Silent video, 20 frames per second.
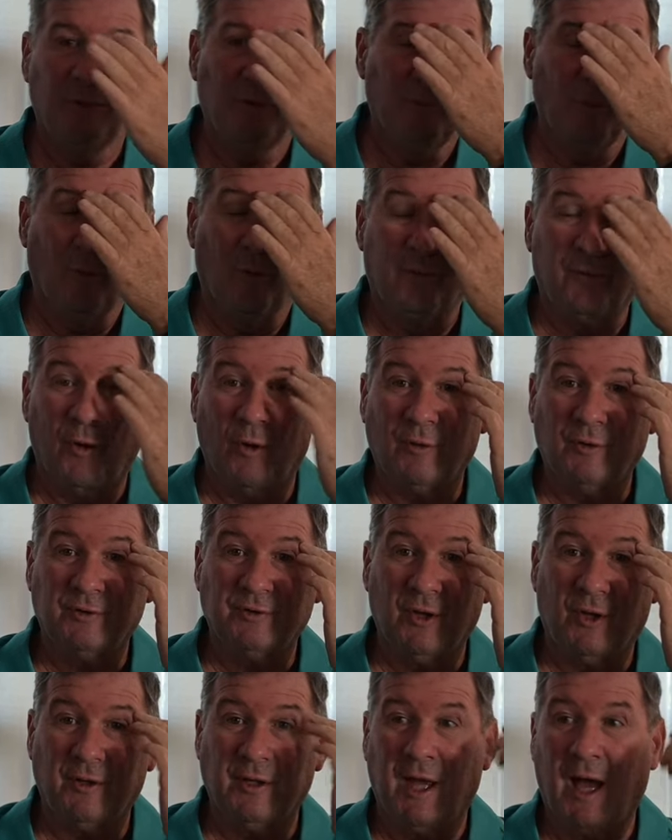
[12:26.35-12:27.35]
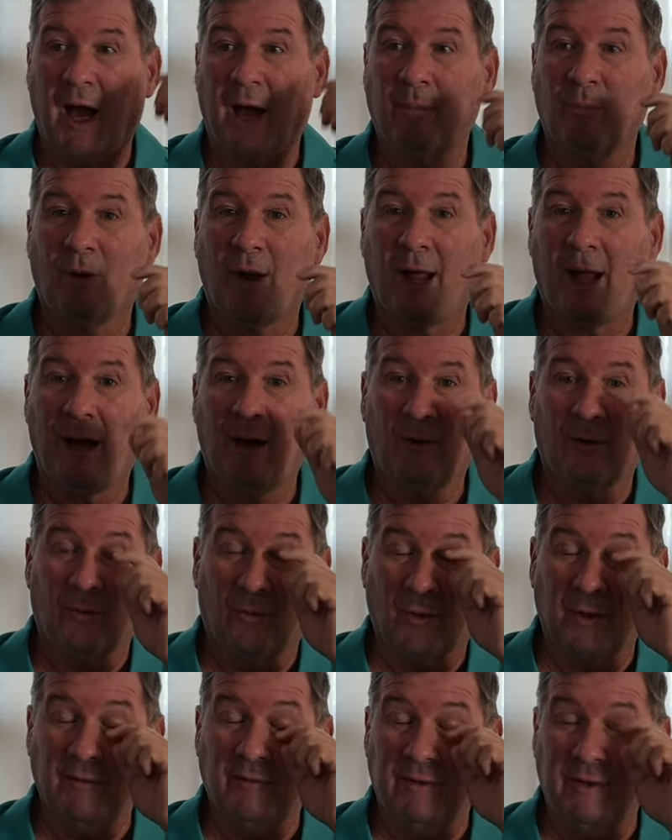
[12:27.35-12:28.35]
will focus on the eyebrow
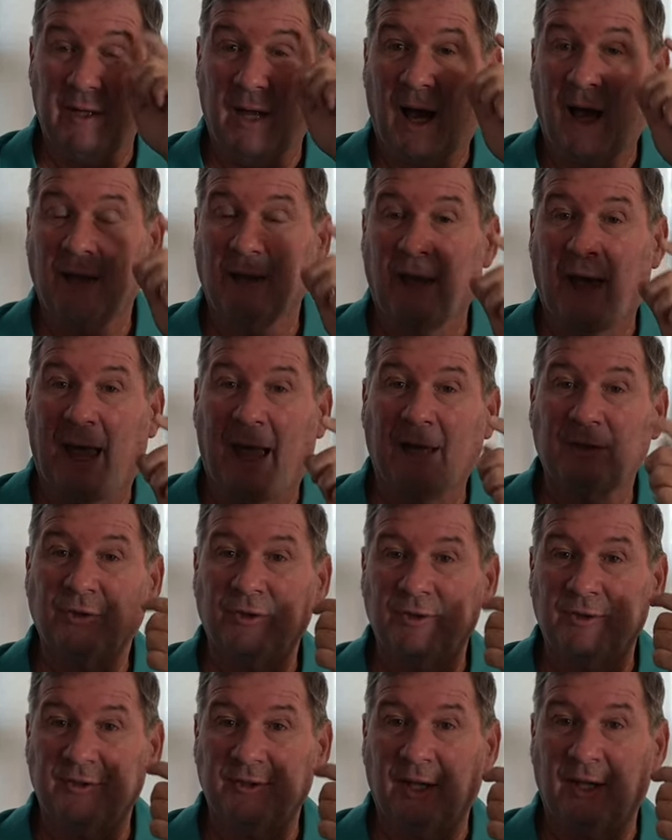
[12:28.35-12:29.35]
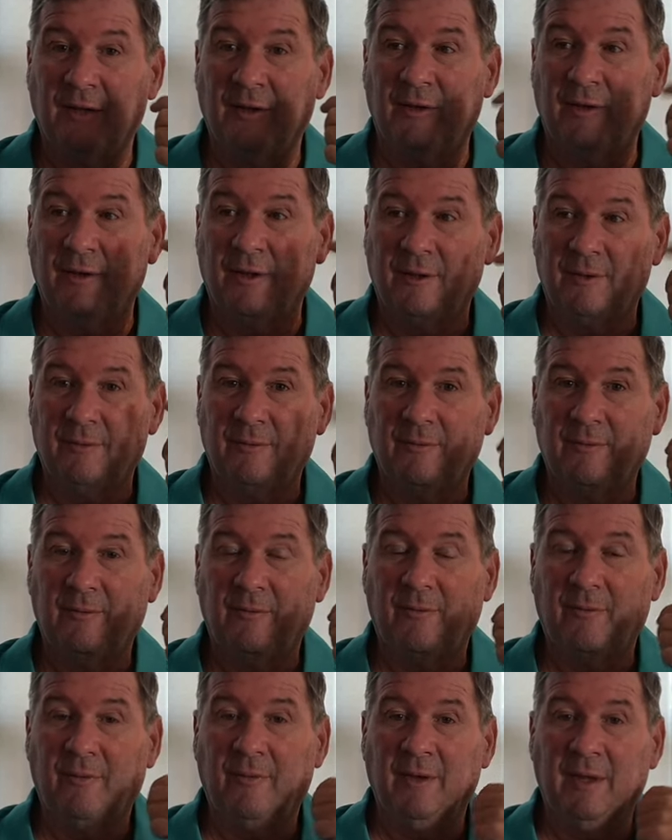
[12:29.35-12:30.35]
or even the eyelash instead of
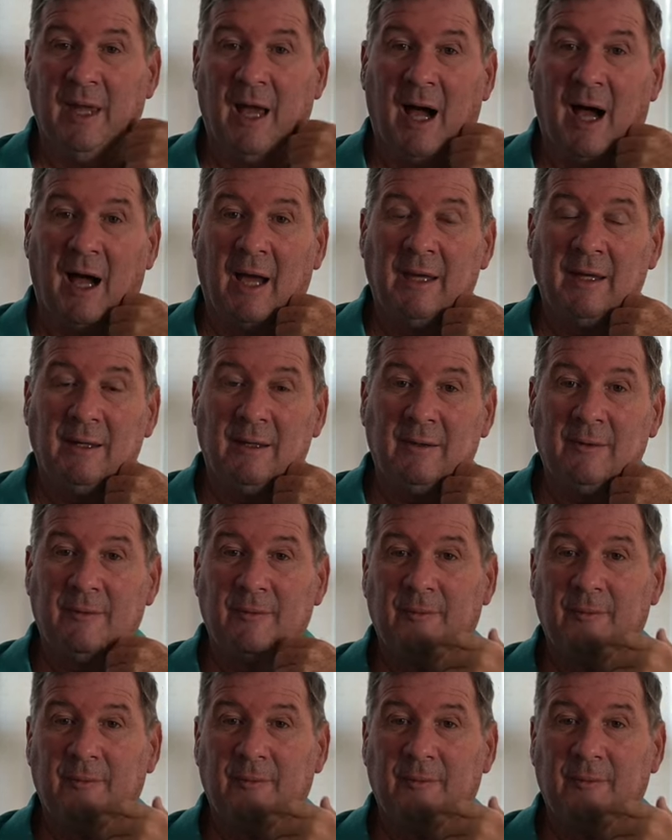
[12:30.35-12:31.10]
the eye.